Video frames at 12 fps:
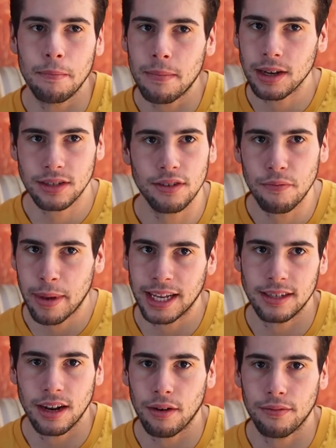I must have
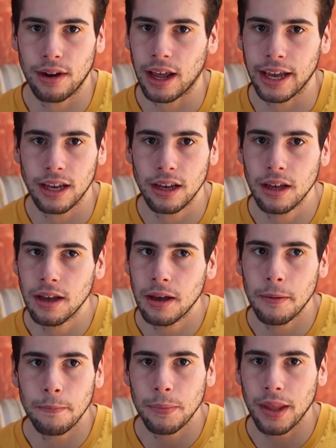picked it up for like
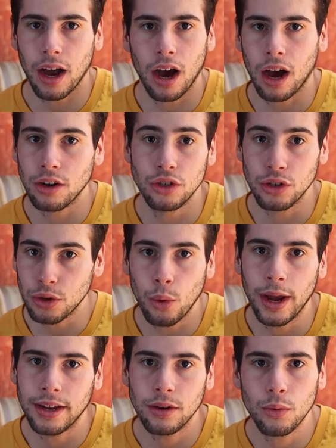
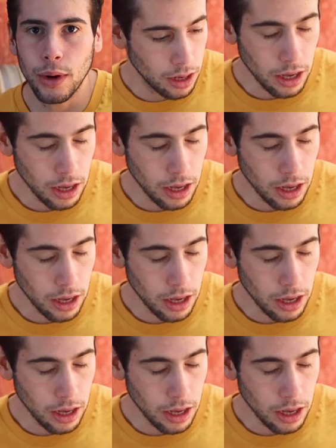100 quid.